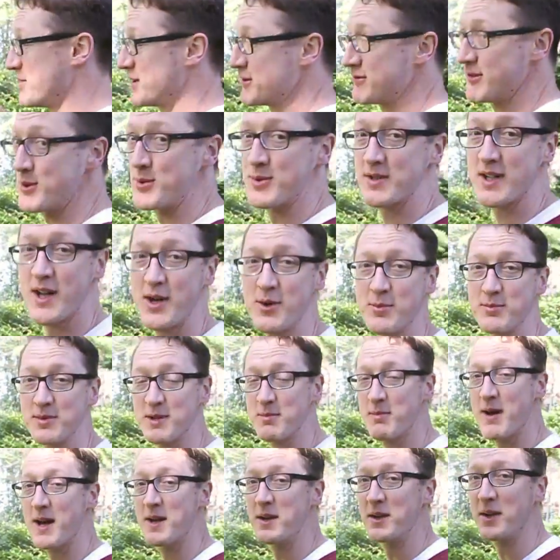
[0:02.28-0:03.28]
my route home
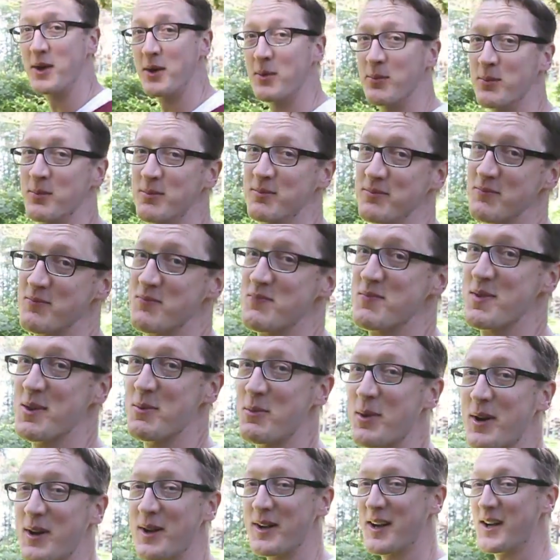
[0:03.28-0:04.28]
depending on
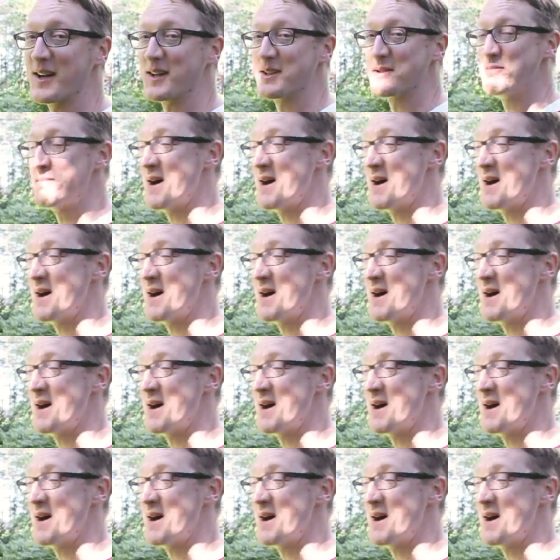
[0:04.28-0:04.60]
what I'd like to